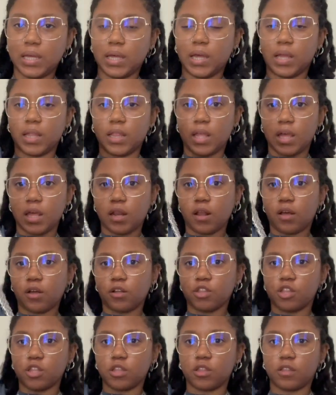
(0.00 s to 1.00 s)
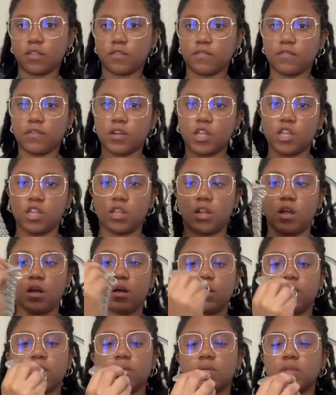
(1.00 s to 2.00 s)
And then I'll just finish it
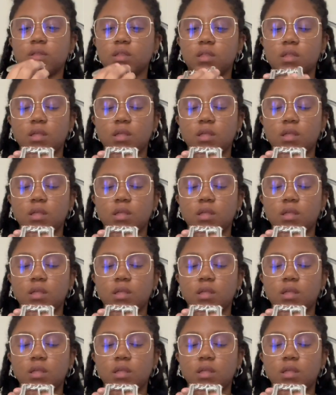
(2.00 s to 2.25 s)
out.